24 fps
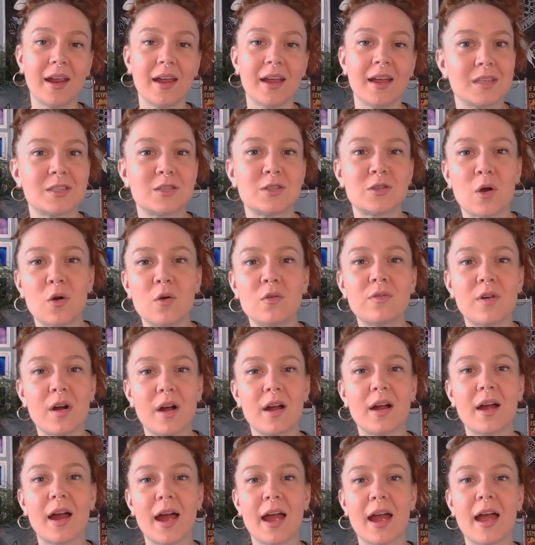so
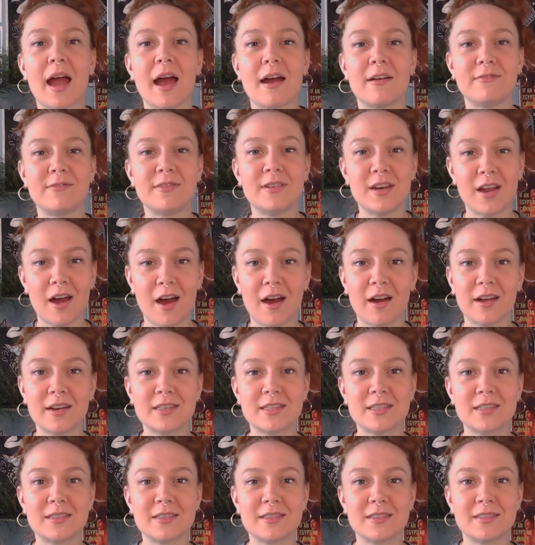far I have
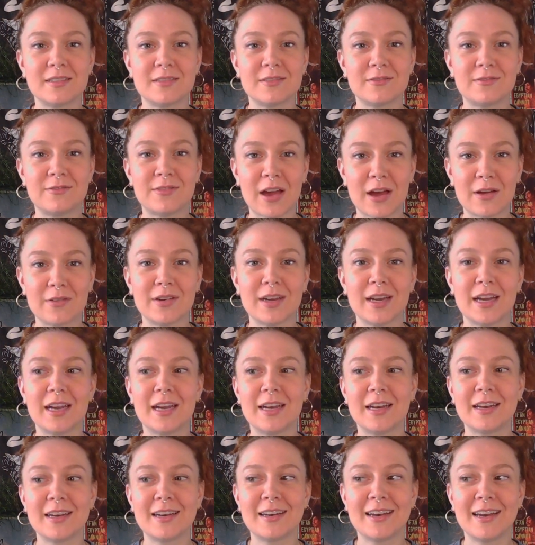not found it
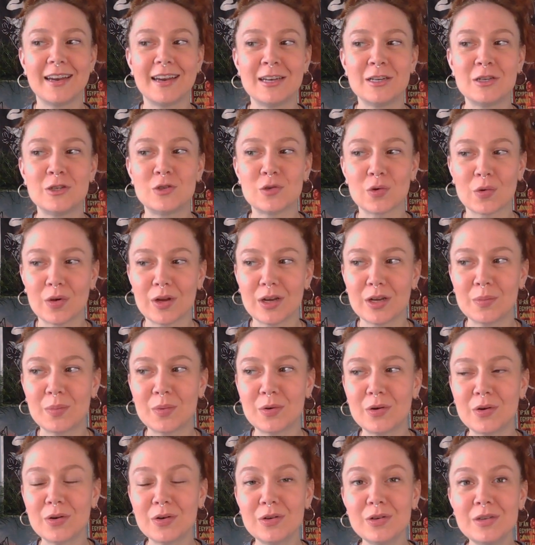
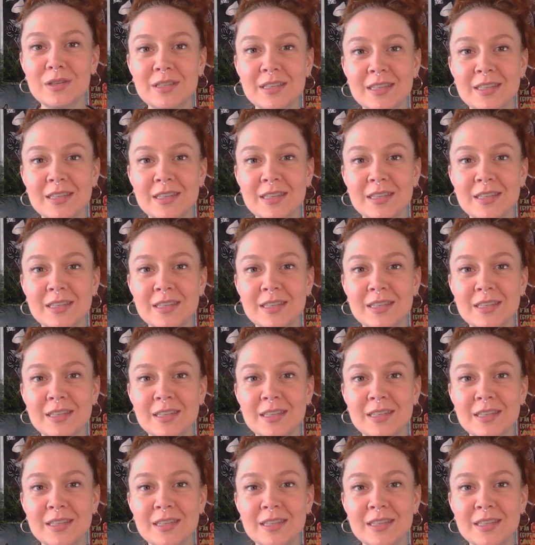enjoyable